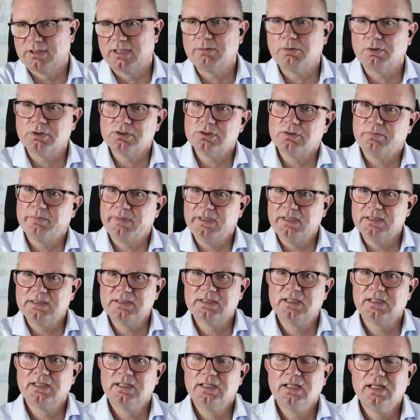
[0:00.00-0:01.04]
That also
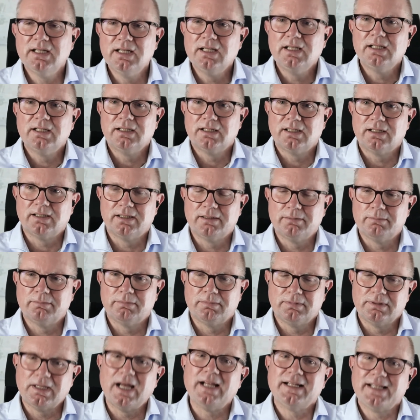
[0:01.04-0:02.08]
means
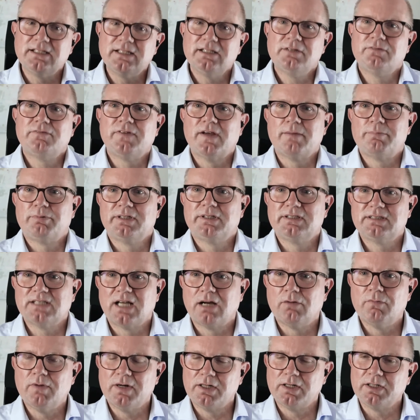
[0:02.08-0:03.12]
identity fabrics
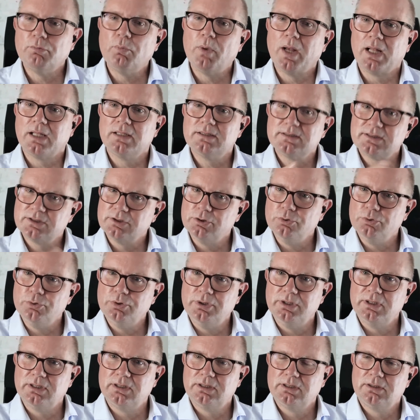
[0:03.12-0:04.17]
are very well
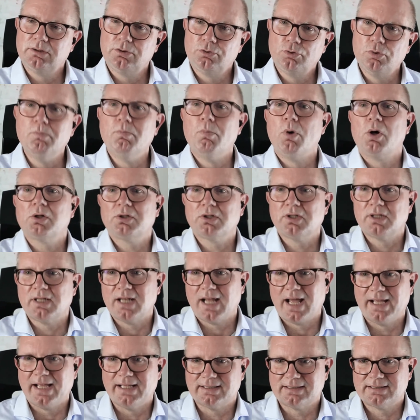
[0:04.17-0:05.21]
suited to
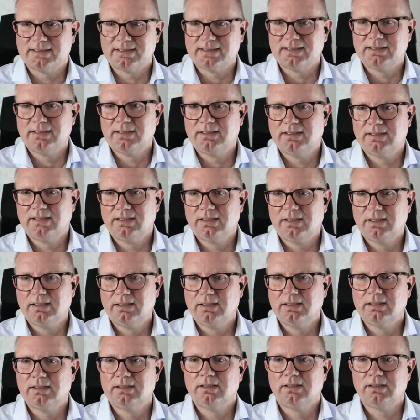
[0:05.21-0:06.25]
modernize
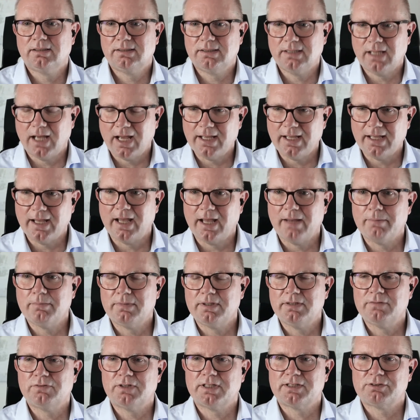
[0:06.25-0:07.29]
the
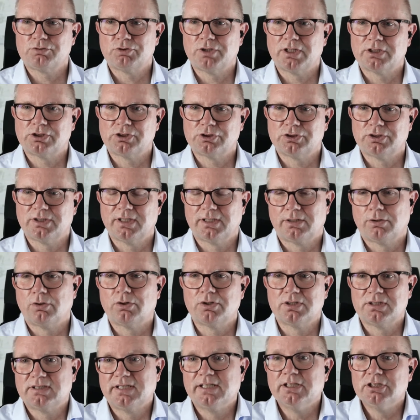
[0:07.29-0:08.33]
IAM infrastructure that
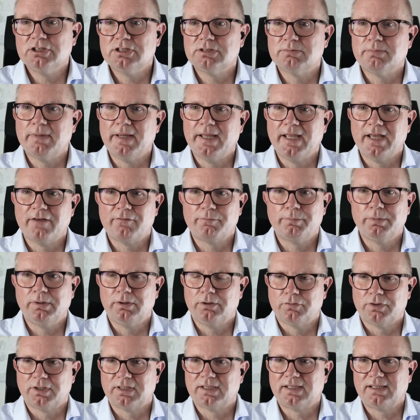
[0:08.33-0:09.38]
organizations may have
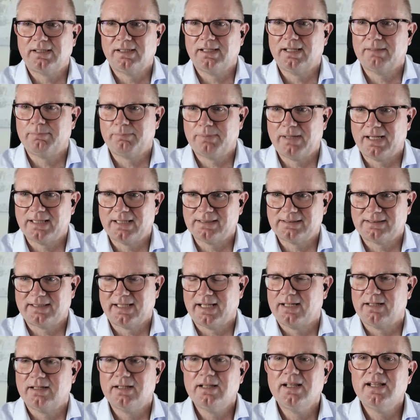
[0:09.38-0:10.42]
built over the past
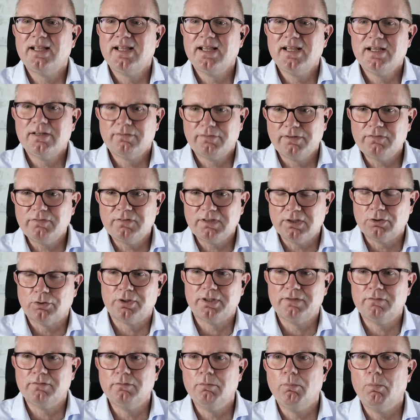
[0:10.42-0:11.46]
10, 15,
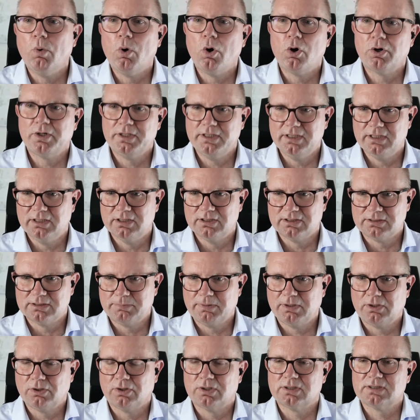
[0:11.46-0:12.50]
or even more years,
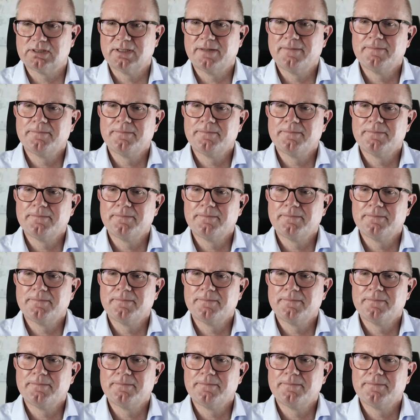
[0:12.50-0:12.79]
because